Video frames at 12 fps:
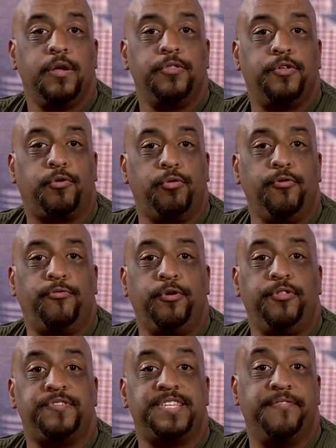The crew flew
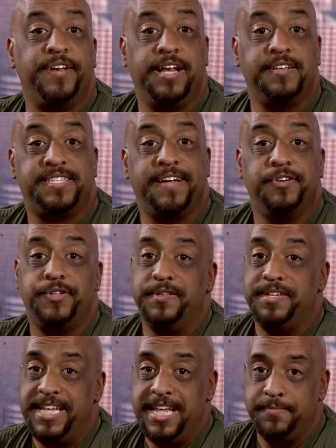the 787 to the
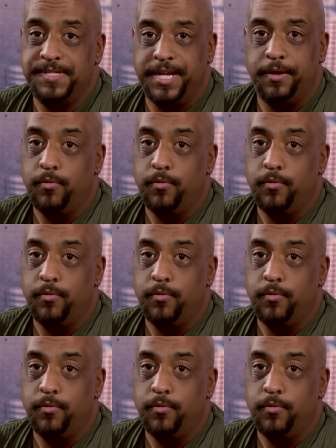DMZ,